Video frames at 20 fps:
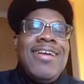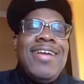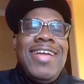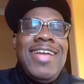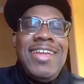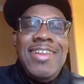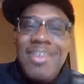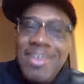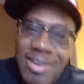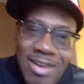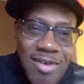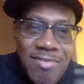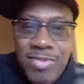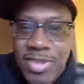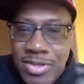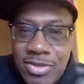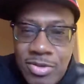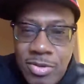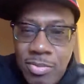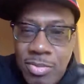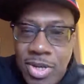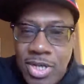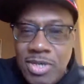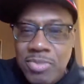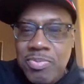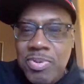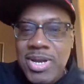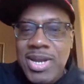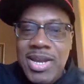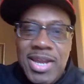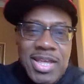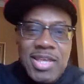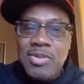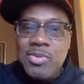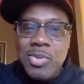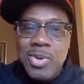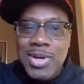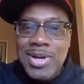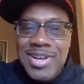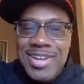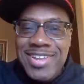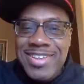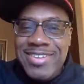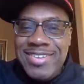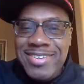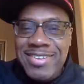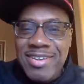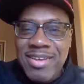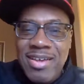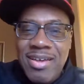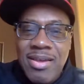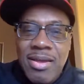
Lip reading: he loved it so much, but it is what it is.